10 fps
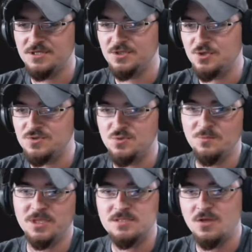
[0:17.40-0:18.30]
going to go to a
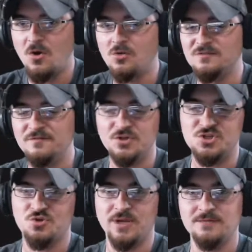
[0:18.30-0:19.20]
place called
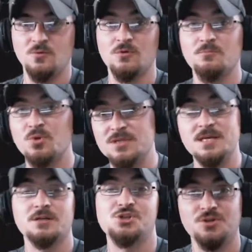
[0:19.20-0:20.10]
Footage Crate or
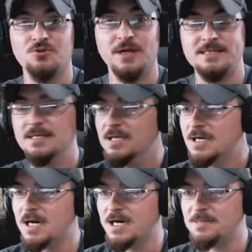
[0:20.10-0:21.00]
Production Crate.
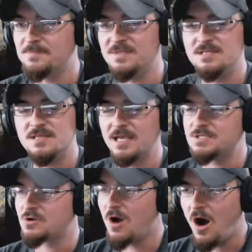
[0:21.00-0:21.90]
Um, these guys
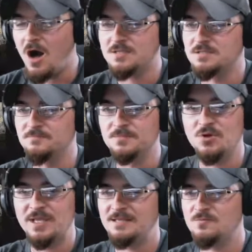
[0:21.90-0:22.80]
are awesome. Go
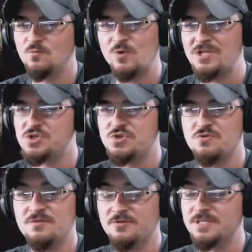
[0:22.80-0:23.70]
ahead and
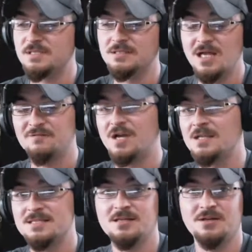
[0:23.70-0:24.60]
register. There is a lot of
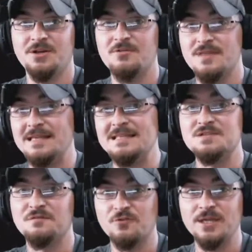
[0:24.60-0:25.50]
content on here that is
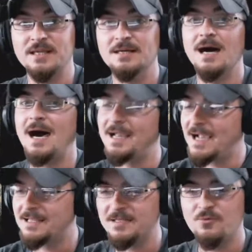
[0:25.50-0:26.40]
free. I
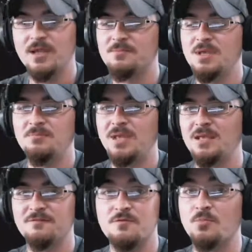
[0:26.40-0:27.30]
highly recommend
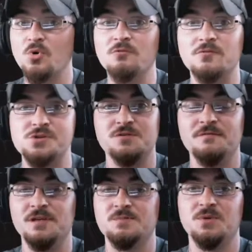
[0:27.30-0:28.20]
paying for the pro version of
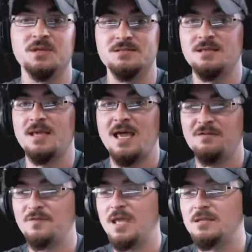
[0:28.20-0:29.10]
this because they
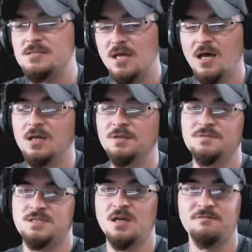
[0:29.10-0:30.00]
have a ton of
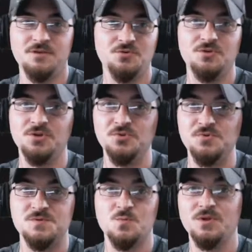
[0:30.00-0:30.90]
stuff that you can
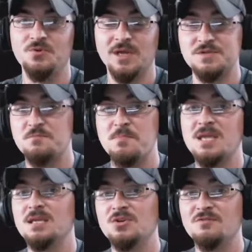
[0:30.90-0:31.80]
use when you guys are
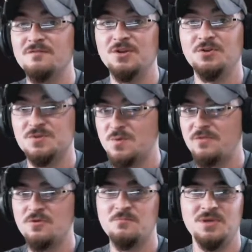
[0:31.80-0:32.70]
making your videos,
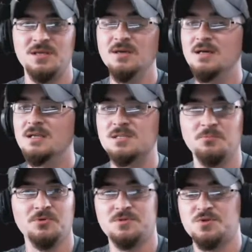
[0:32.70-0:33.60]
whether it be
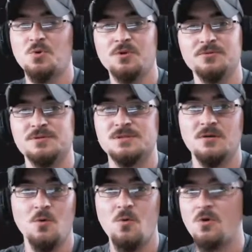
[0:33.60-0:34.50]
simple tutorials
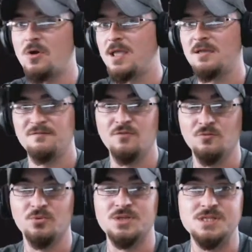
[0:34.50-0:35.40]
or a full
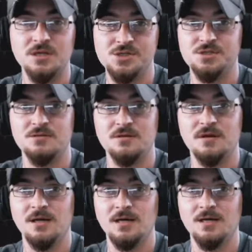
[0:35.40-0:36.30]
production,
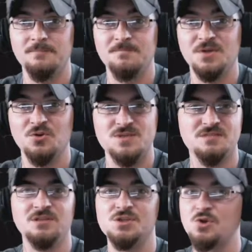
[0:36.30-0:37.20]
um, you know,
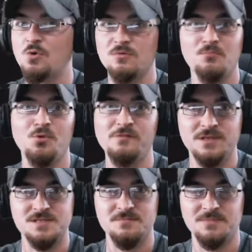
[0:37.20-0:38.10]
TV show or movie,
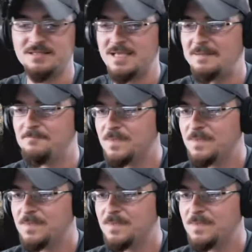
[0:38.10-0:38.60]
something like that.